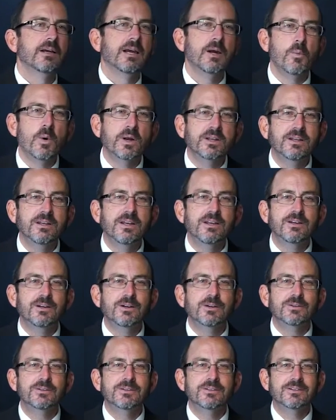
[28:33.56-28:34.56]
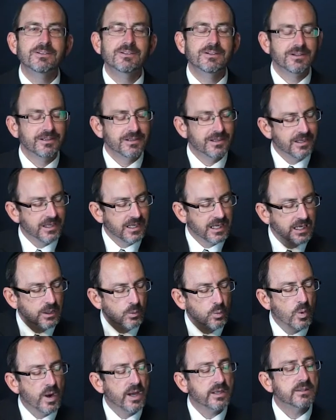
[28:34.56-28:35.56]
And what did he do? He
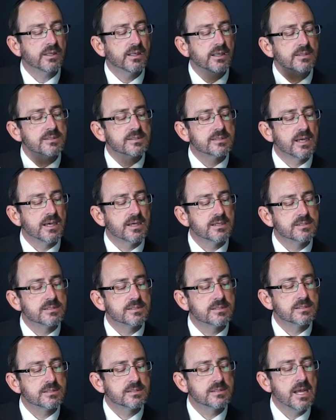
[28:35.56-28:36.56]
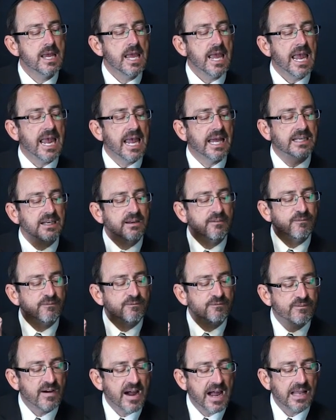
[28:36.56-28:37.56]
went, and it says, and he
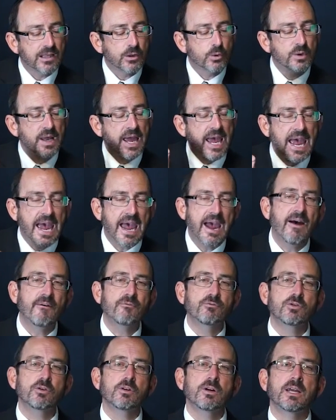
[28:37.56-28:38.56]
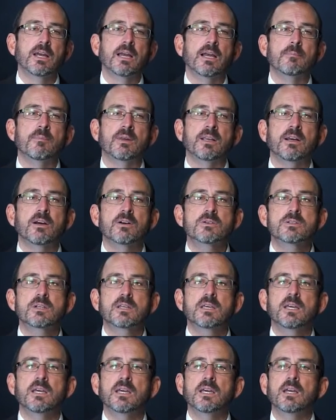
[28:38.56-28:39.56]
followed after him, and here's the
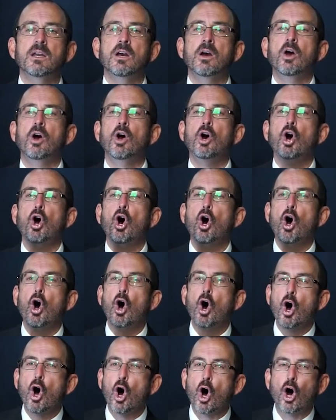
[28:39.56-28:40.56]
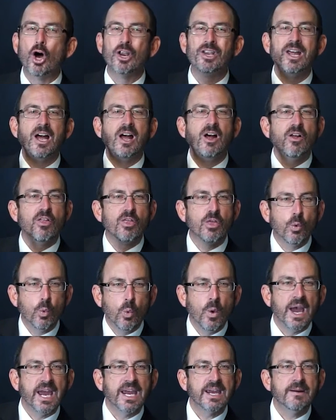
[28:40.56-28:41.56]
key, on the
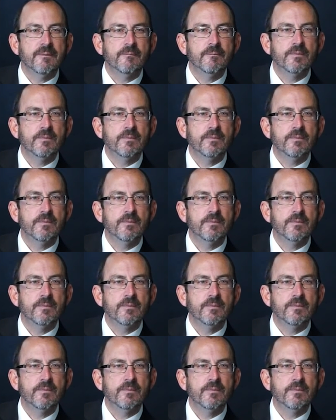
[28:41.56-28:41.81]
way.